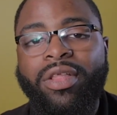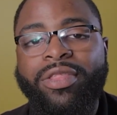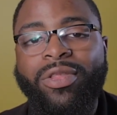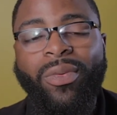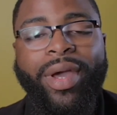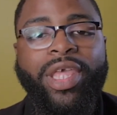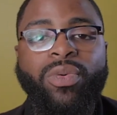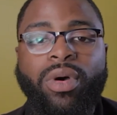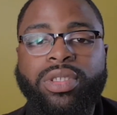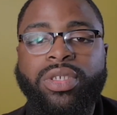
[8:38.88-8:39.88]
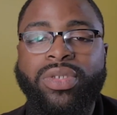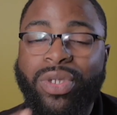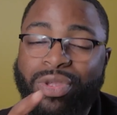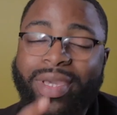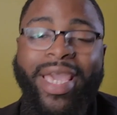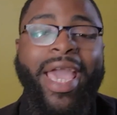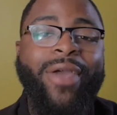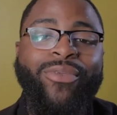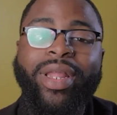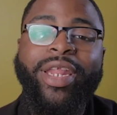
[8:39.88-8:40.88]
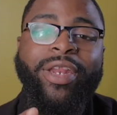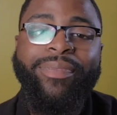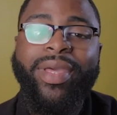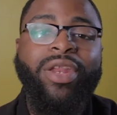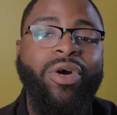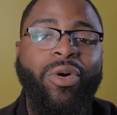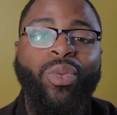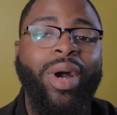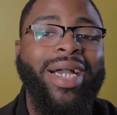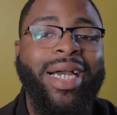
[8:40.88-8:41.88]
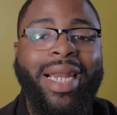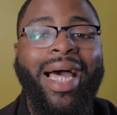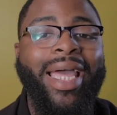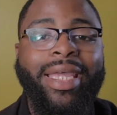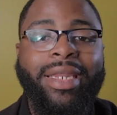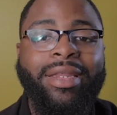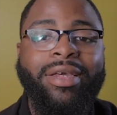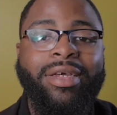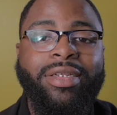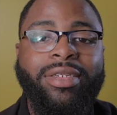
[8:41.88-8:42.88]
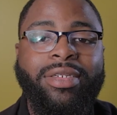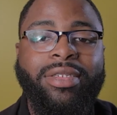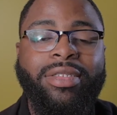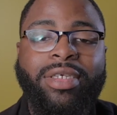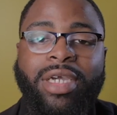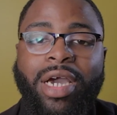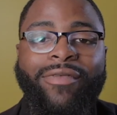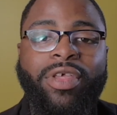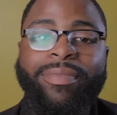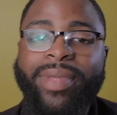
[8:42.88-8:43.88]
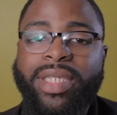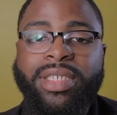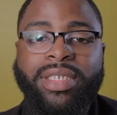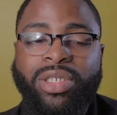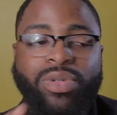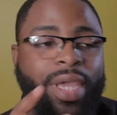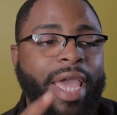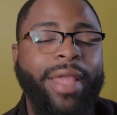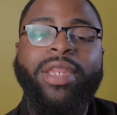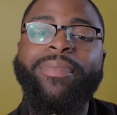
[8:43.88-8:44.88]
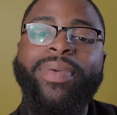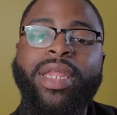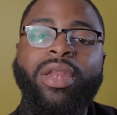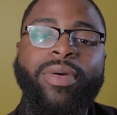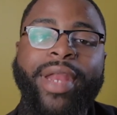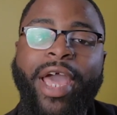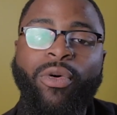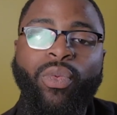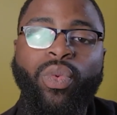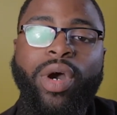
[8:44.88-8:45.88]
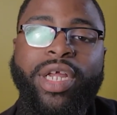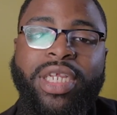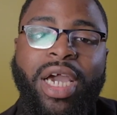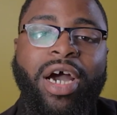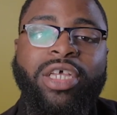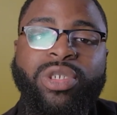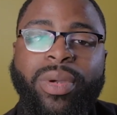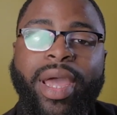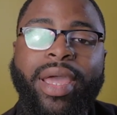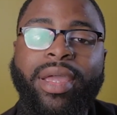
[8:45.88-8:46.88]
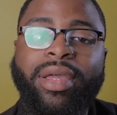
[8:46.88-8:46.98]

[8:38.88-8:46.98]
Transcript: the way you want to. So you can't really depend on one client to cover your business. You can't depend on that one contract